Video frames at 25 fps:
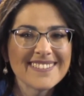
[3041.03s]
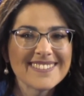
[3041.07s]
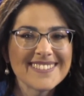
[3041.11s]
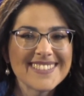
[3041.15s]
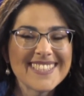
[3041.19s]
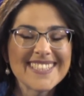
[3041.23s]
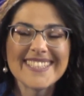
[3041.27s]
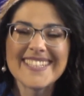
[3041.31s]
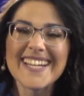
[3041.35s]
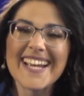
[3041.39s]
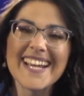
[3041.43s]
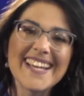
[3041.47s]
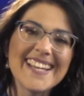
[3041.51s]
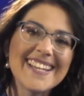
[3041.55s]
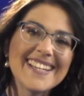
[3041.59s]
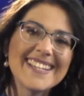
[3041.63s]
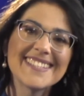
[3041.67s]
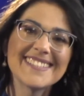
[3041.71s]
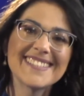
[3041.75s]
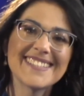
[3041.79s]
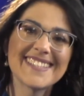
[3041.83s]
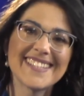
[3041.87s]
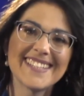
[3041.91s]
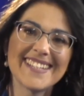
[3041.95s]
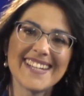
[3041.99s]
Today
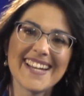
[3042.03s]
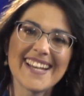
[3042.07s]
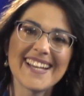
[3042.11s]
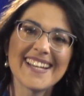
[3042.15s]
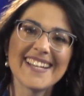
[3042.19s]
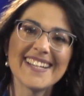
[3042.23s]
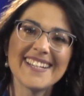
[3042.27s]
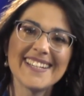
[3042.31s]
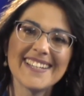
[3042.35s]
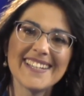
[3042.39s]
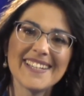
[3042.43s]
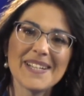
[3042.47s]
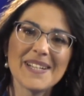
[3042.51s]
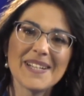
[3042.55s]
is the day.